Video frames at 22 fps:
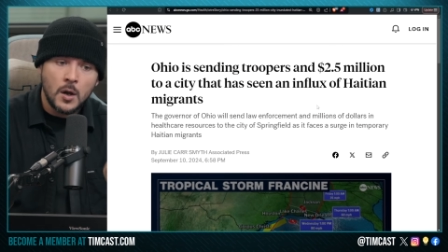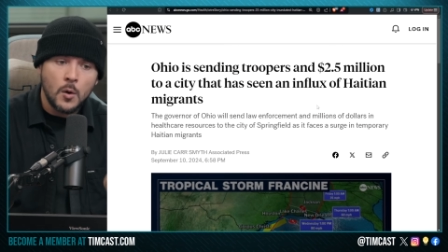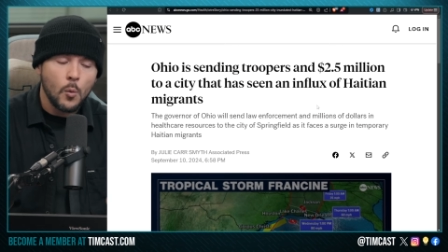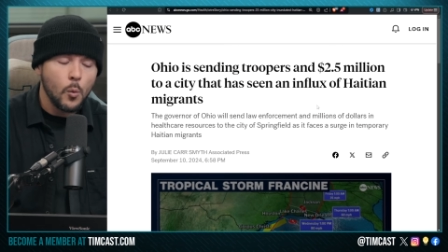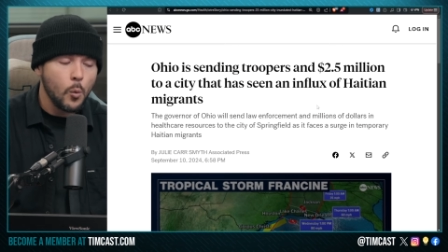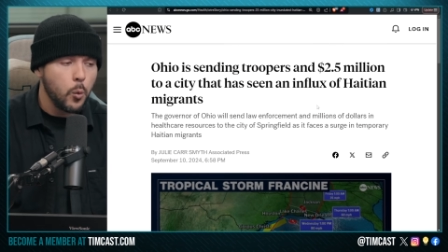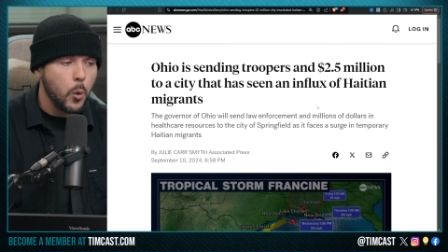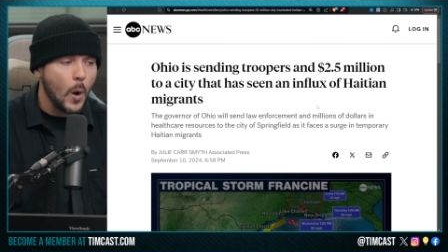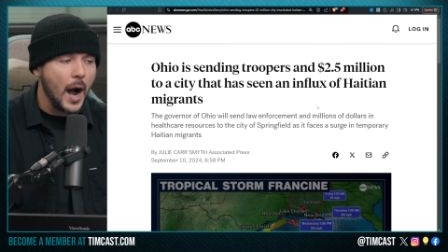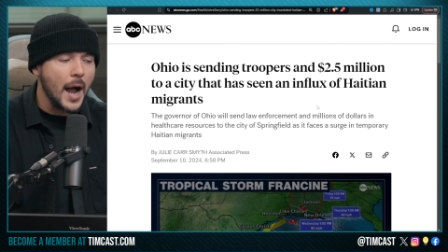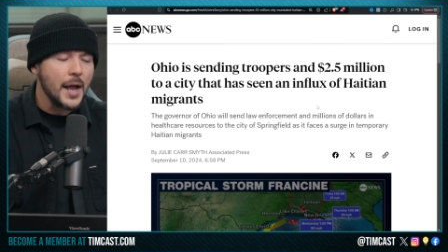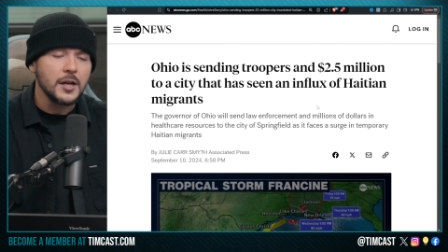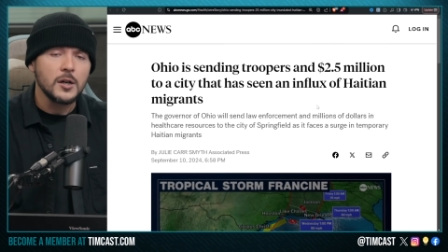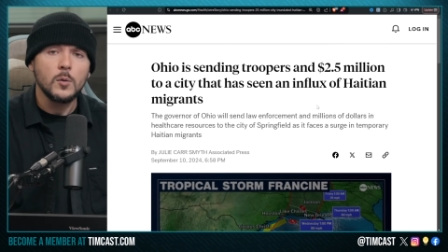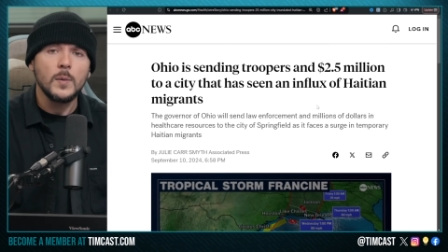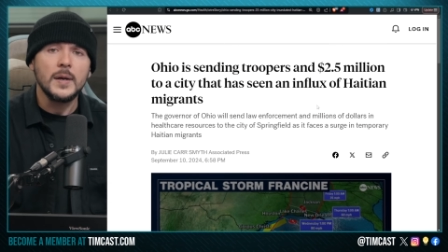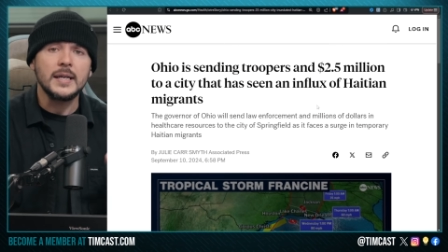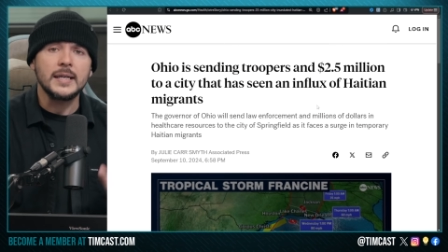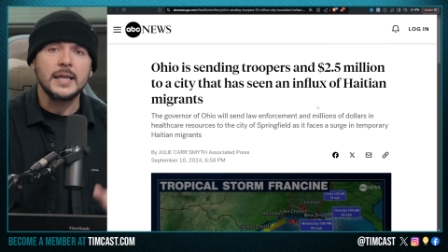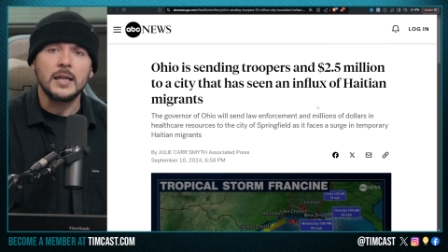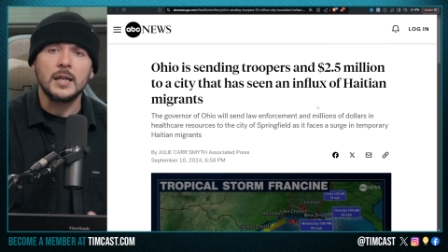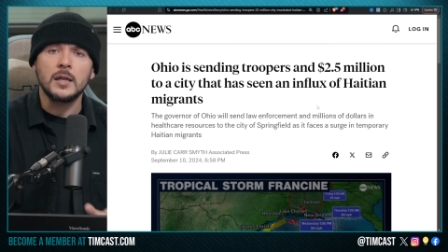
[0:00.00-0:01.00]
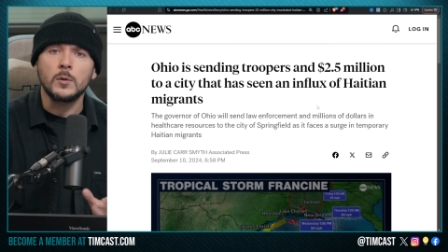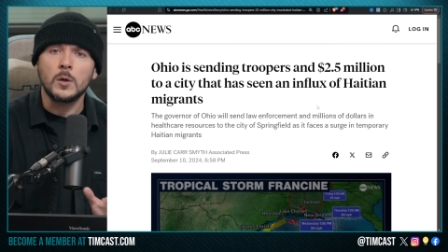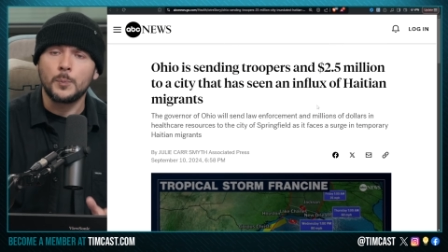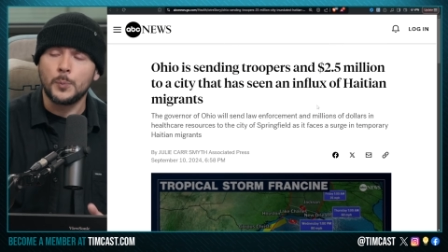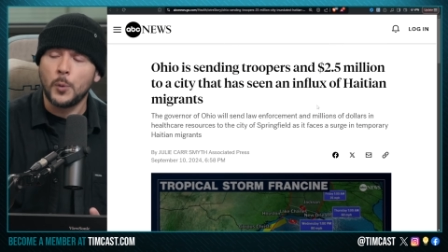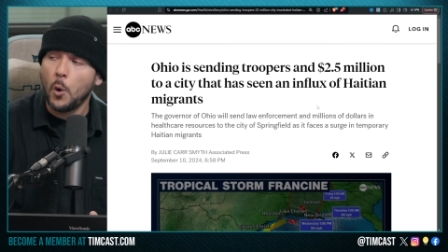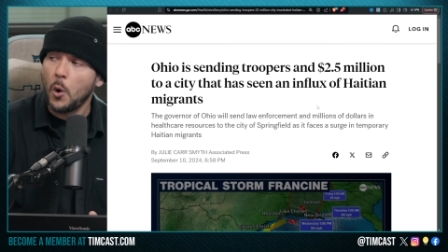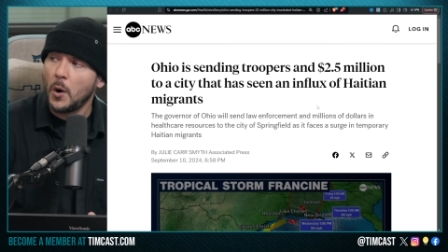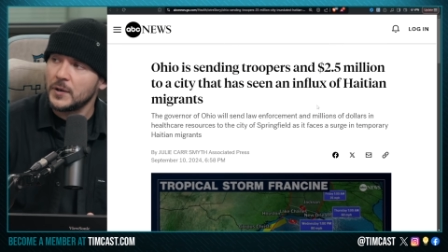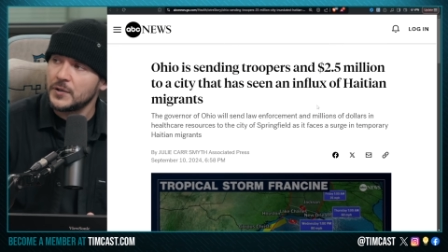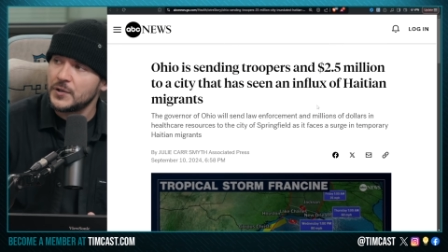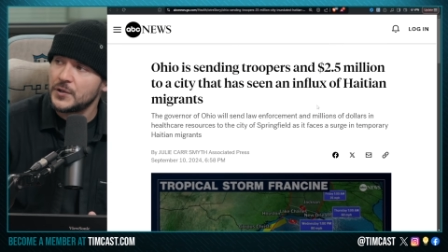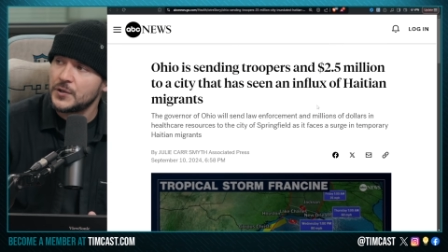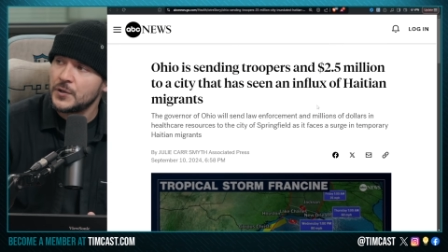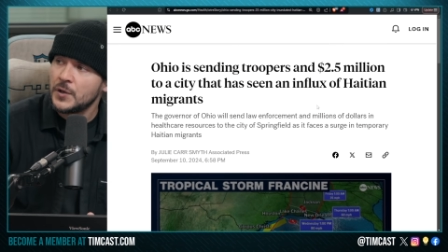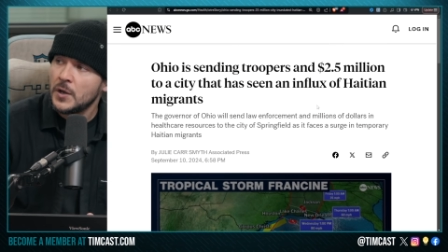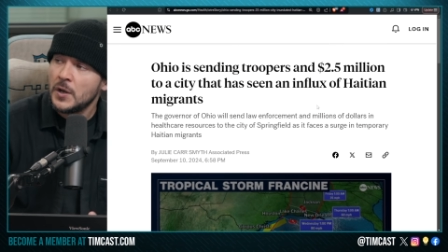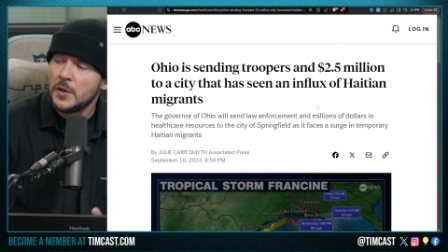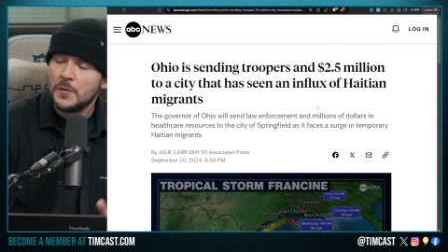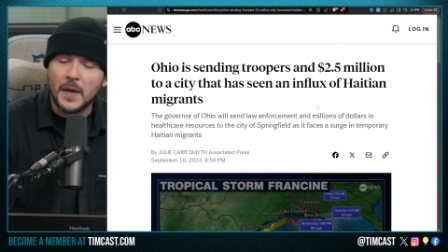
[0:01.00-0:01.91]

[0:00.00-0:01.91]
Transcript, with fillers: Why are we getting reports